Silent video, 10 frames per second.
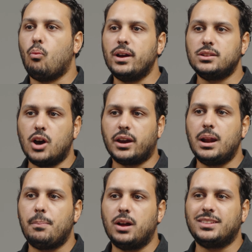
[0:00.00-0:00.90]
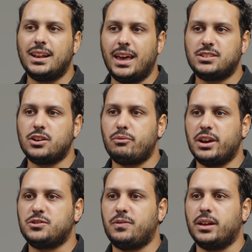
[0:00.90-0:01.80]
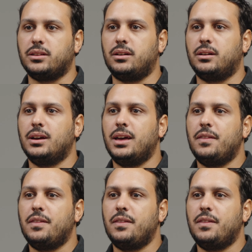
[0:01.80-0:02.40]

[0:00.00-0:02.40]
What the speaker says: When talking about the laser rangefinder,